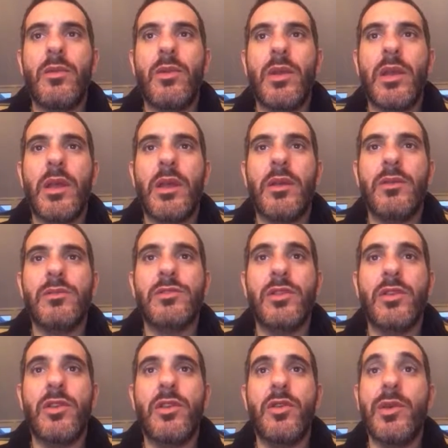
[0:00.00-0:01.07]
What else?
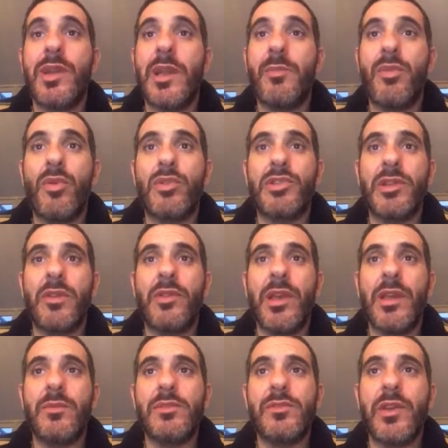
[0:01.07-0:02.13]
The Q&A portion at
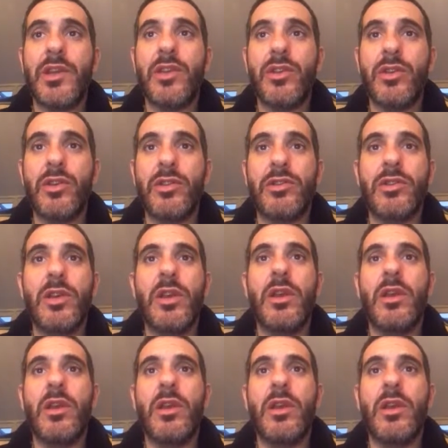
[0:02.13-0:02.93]
the end was very good.